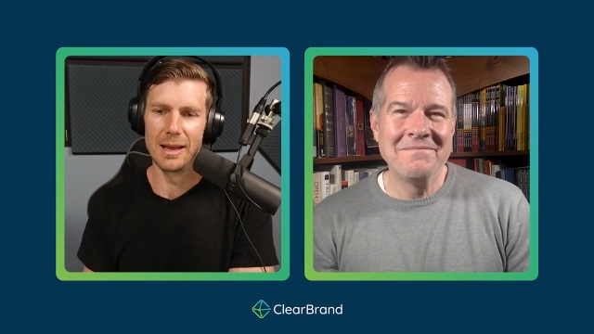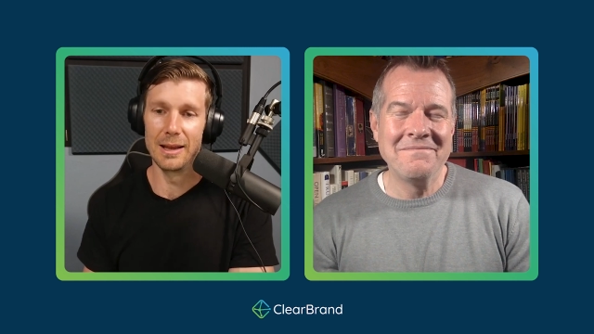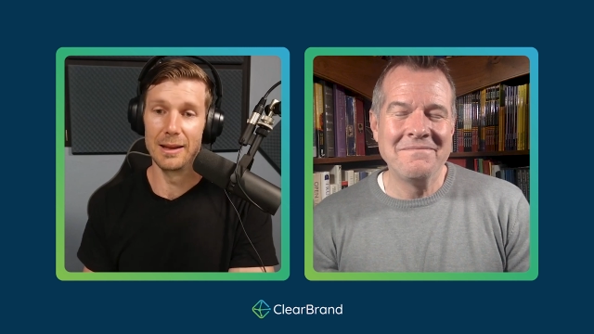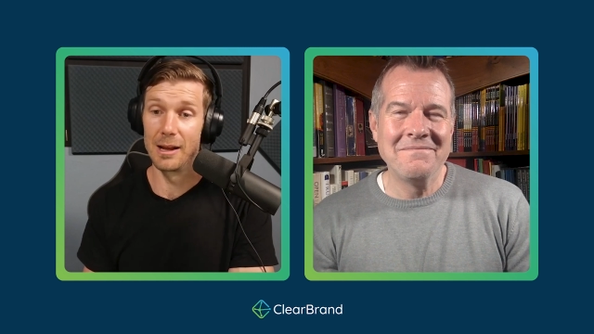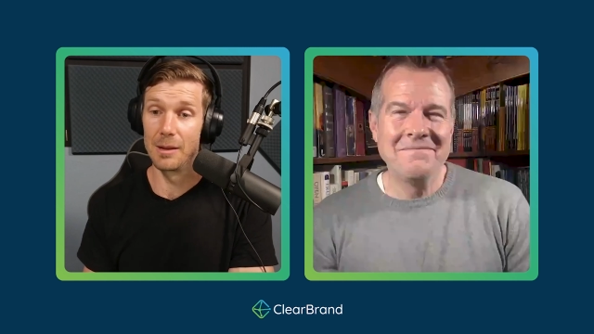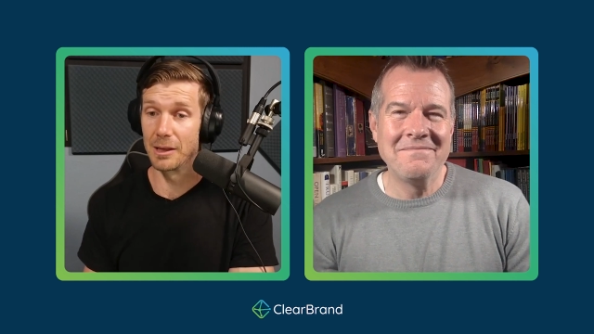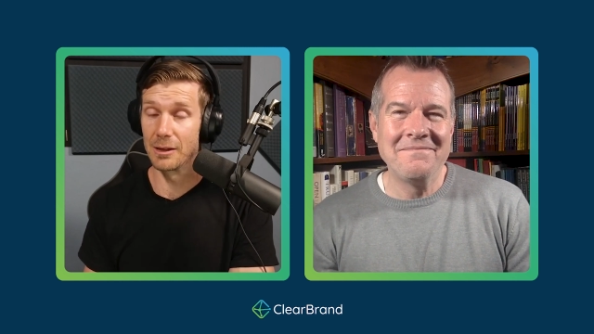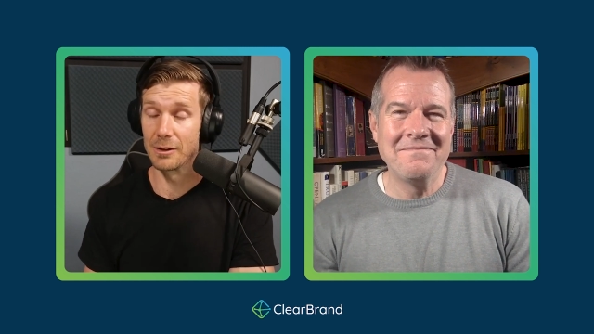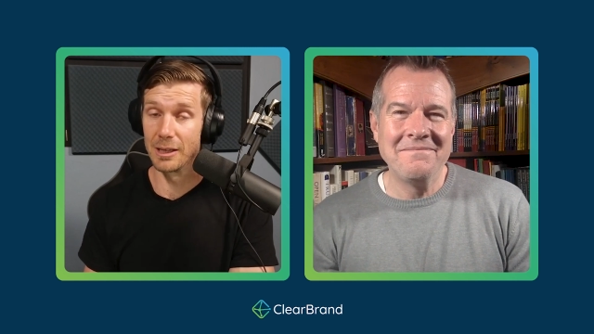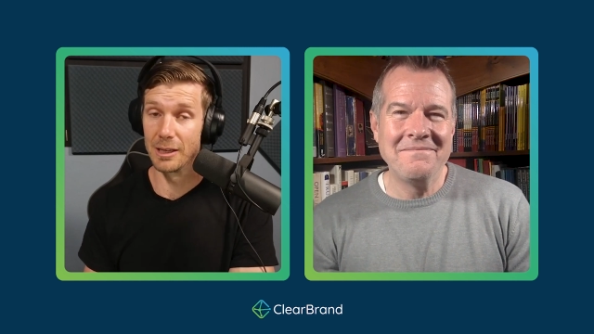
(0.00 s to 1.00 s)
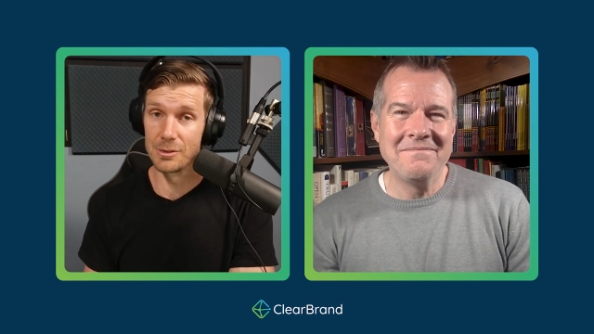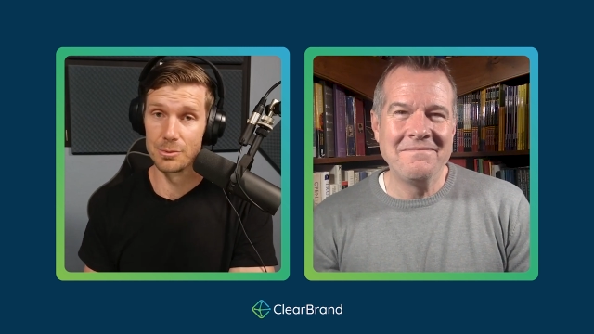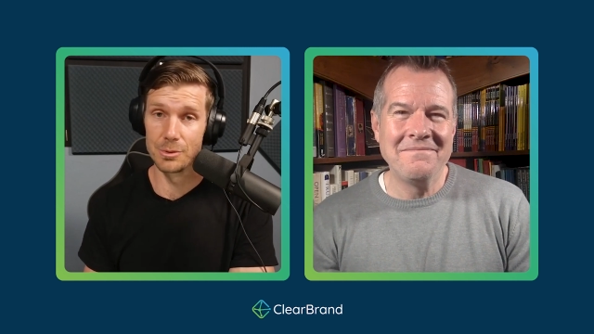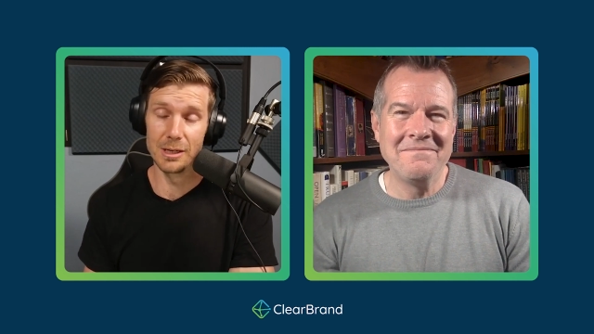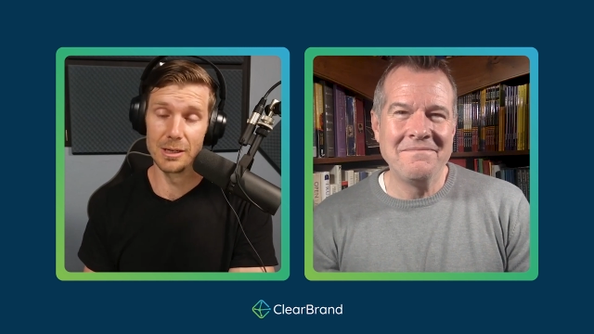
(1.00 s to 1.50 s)
Speaker 1: and helping our
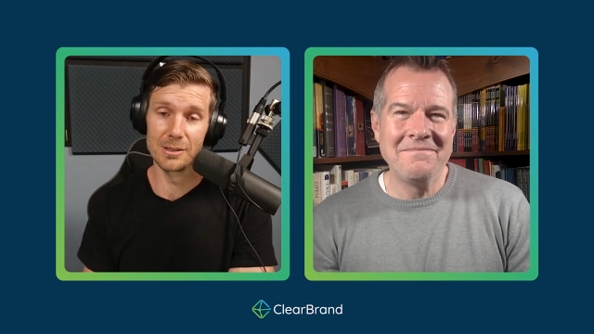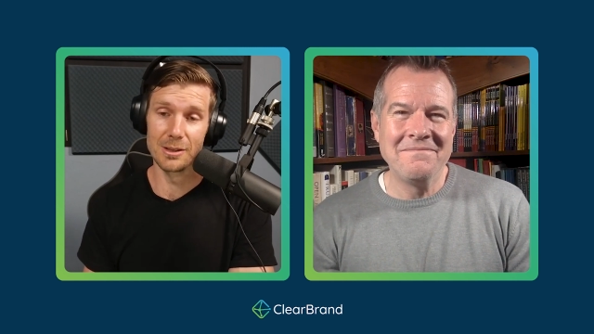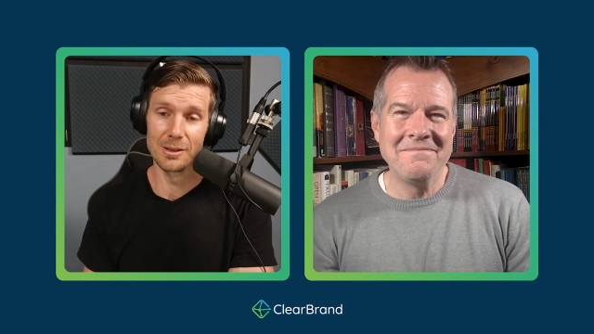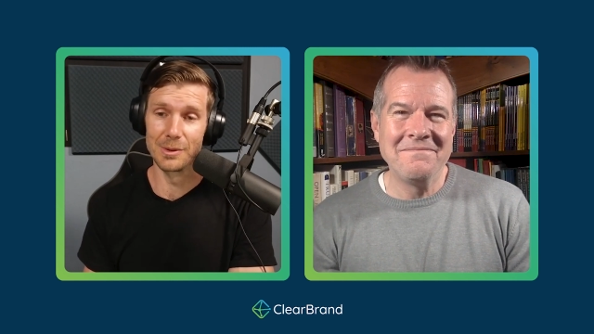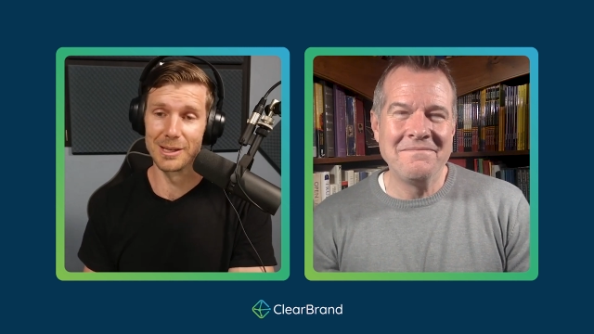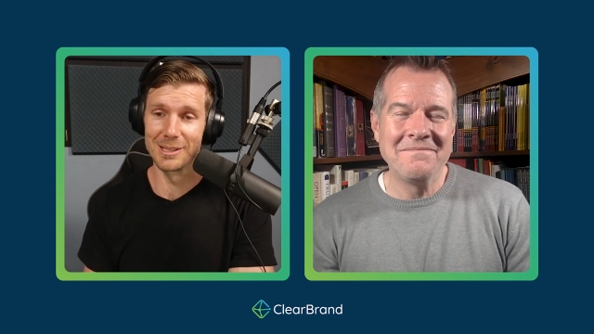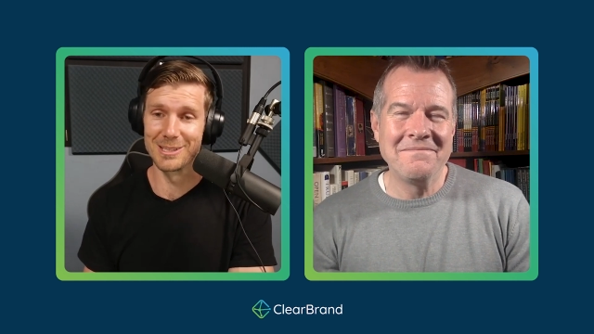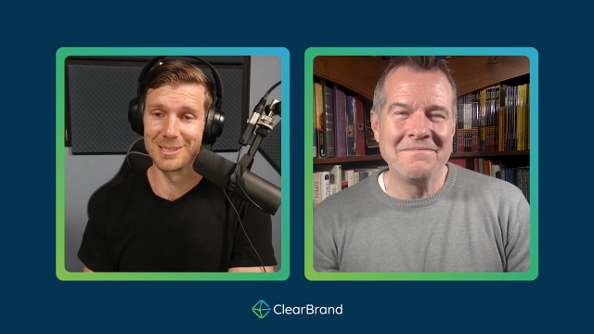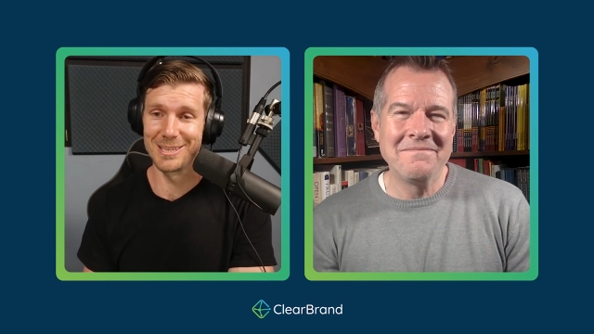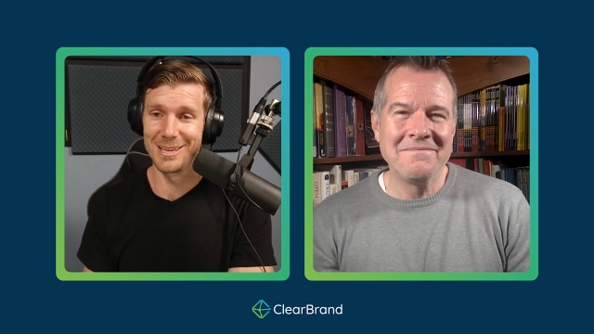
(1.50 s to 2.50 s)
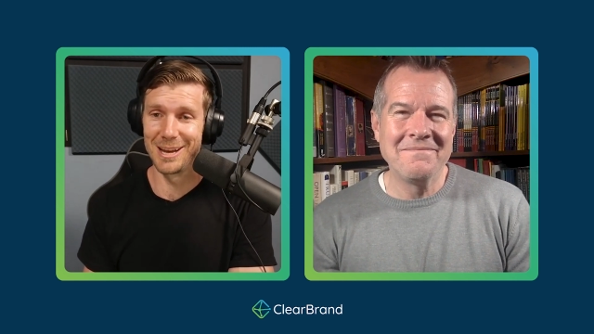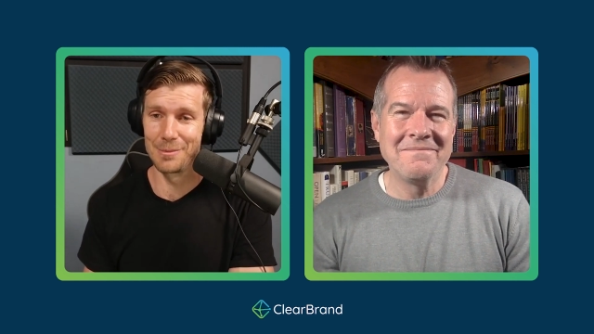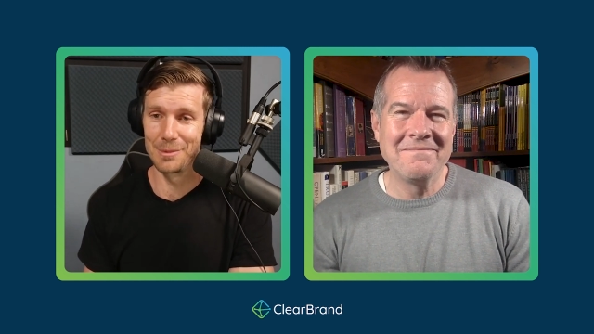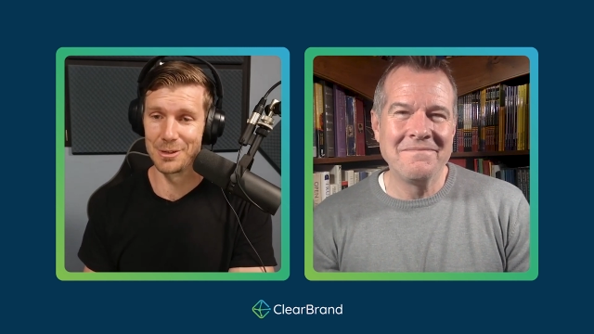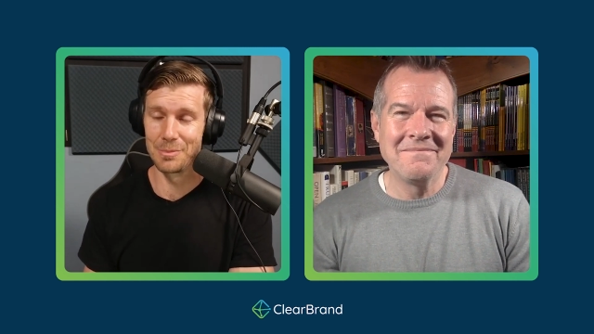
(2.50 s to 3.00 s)
kids read so that we can see
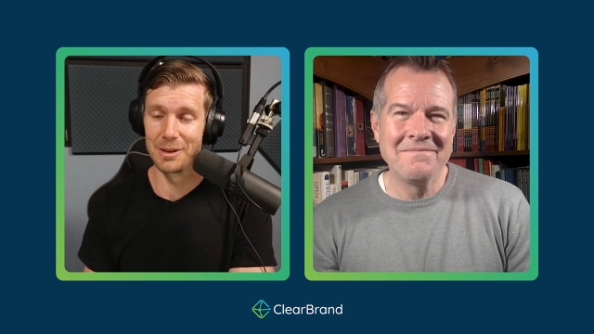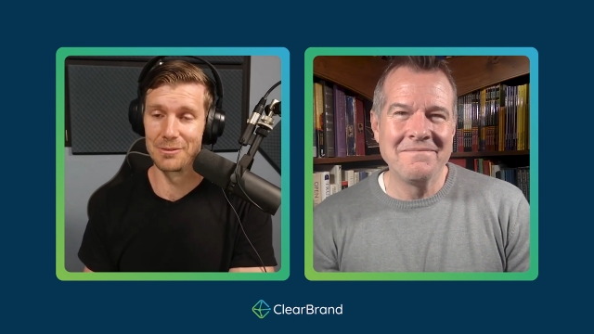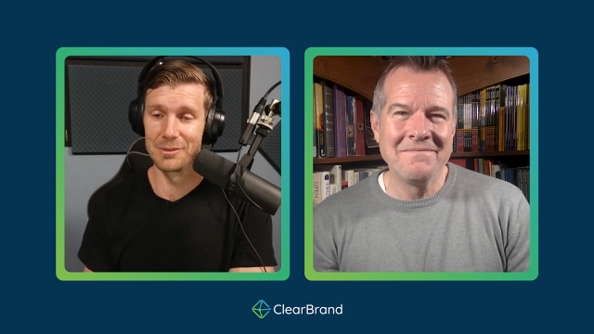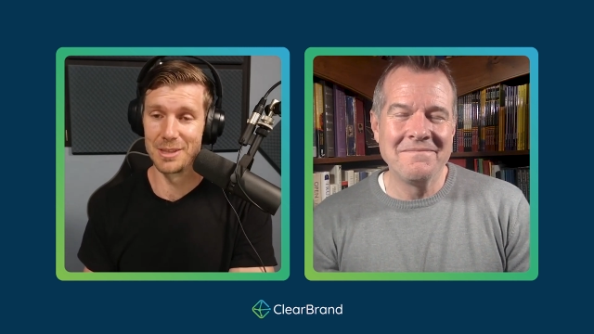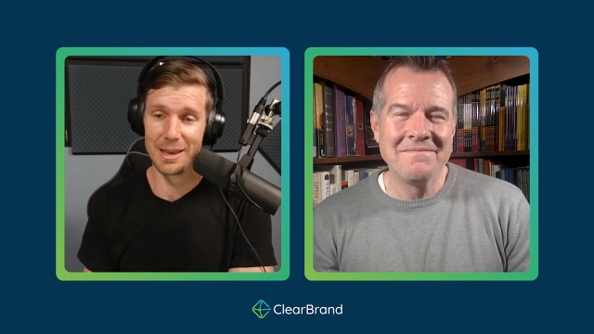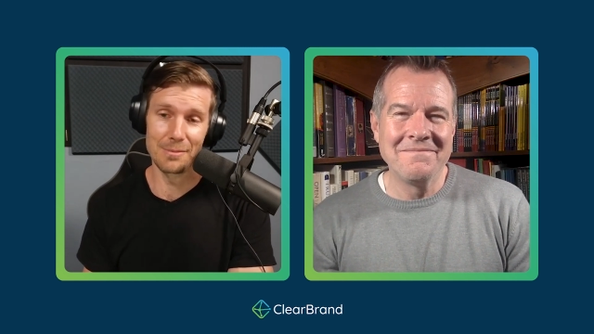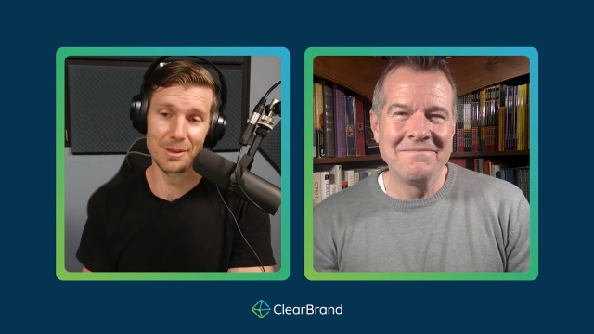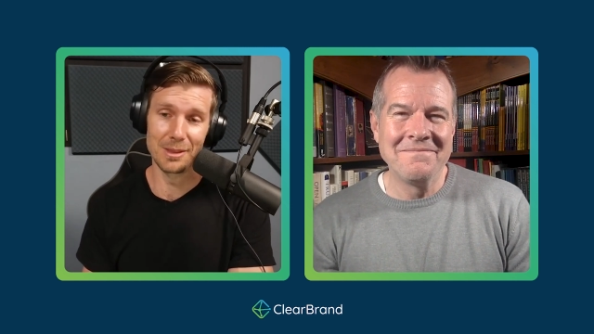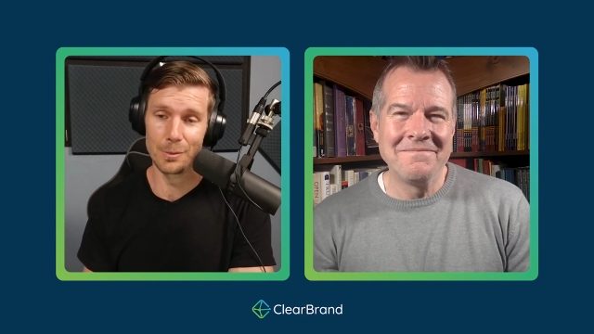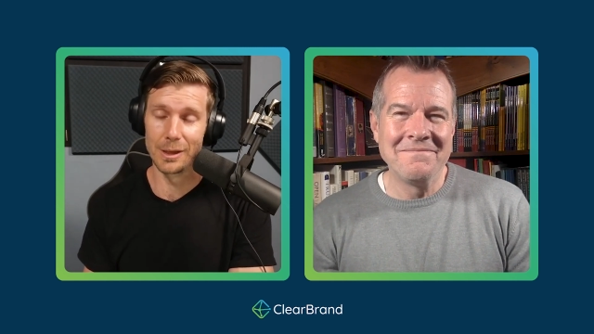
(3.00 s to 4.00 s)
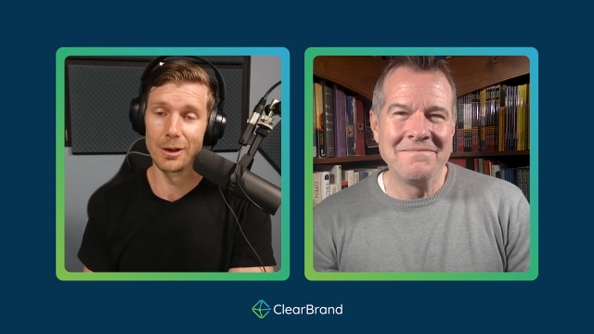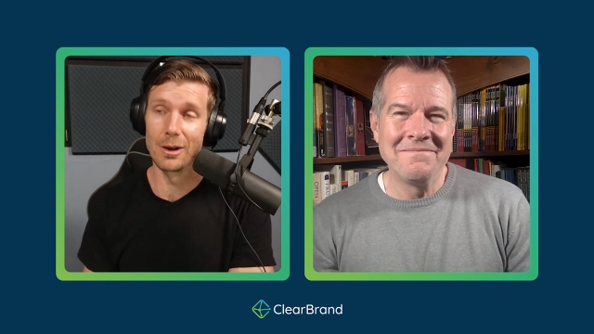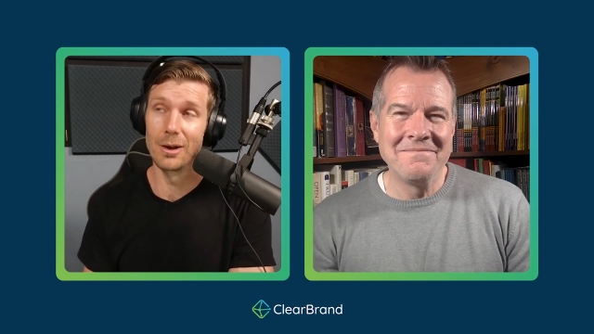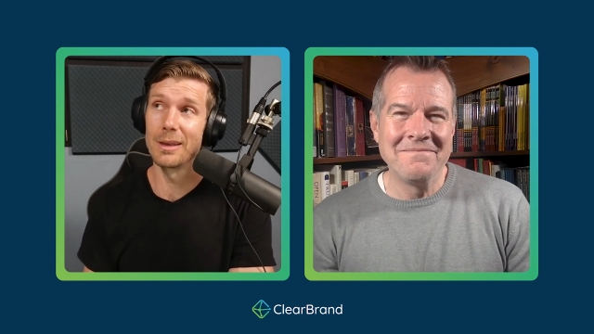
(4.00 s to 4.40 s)
how much it benefits them and then we can go